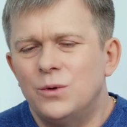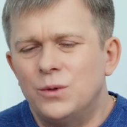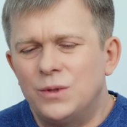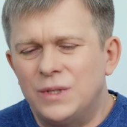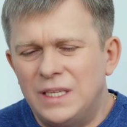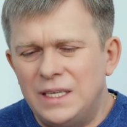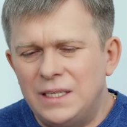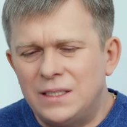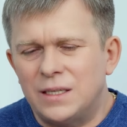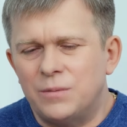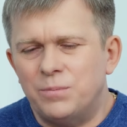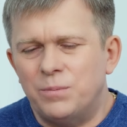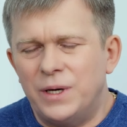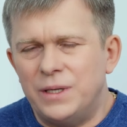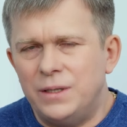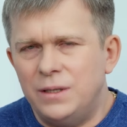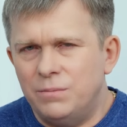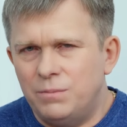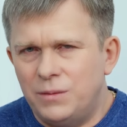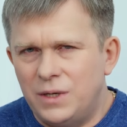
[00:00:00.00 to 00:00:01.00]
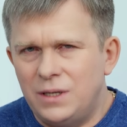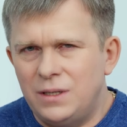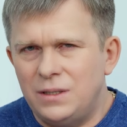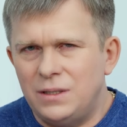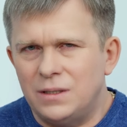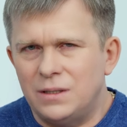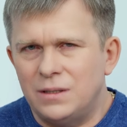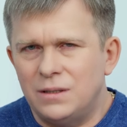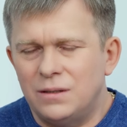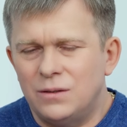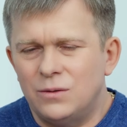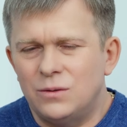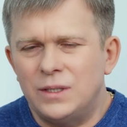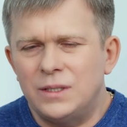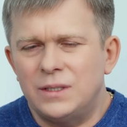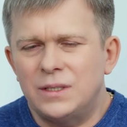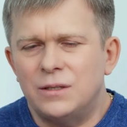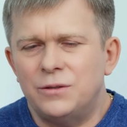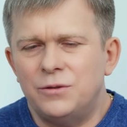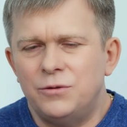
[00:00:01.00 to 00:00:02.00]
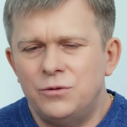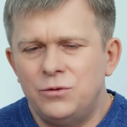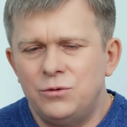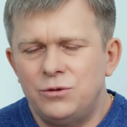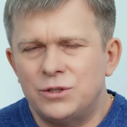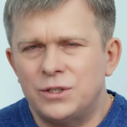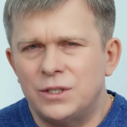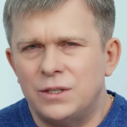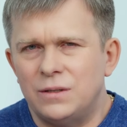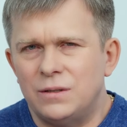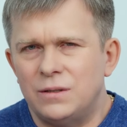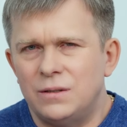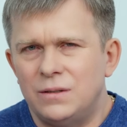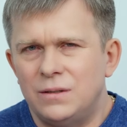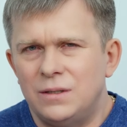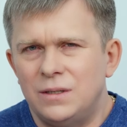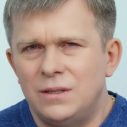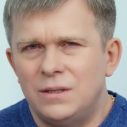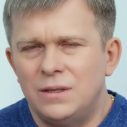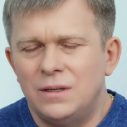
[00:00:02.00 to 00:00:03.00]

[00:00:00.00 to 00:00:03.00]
And this understanding, this best,